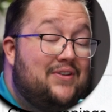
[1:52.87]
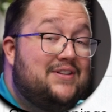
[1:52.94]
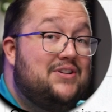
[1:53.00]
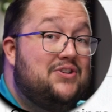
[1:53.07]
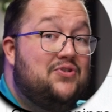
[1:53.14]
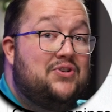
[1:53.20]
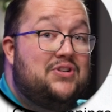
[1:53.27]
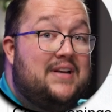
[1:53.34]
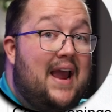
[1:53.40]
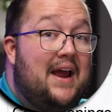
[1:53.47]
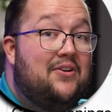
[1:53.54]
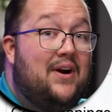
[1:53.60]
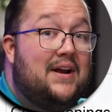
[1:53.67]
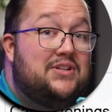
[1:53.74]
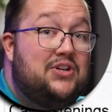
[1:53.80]
This is your
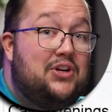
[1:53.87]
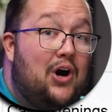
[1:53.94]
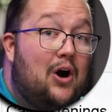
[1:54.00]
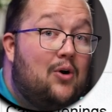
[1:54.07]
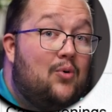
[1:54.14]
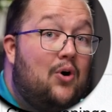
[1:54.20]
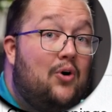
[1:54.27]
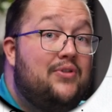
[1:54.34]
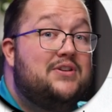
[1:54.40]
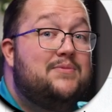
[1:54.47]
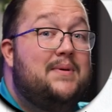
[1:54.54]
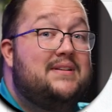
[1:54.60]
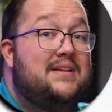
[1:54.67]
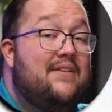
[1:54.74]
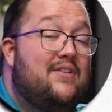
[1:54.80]
standard SDR role. This
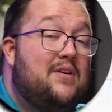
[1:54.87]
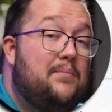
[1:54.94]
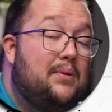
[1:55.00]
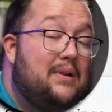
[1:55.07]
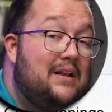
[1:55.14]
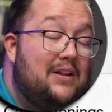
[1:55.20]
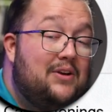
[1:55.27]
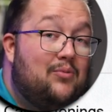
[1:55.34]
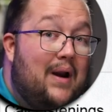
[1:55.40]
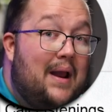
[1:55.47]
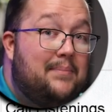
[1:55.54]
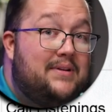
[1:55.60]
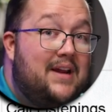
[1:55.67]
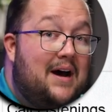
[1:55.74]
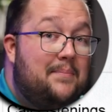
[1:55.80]
means they have completely
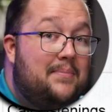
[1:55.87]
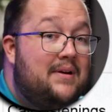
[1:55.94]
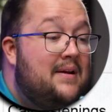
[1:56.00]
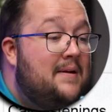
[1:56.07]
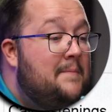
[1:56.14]
ramped up.